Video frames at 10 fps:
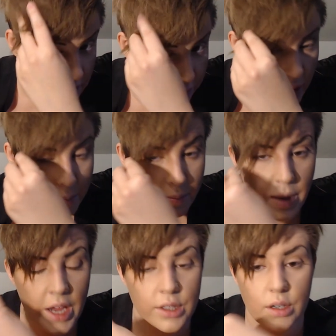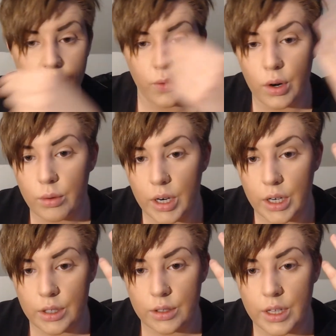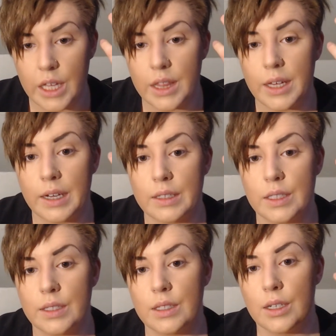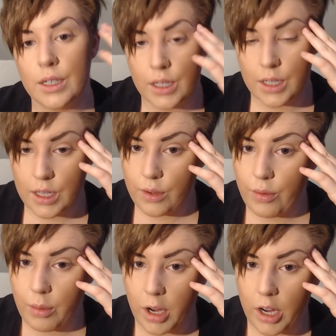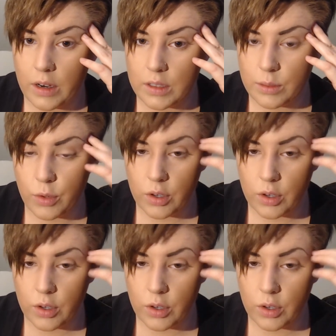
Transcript: if my bangs are forward like this, when my hair is more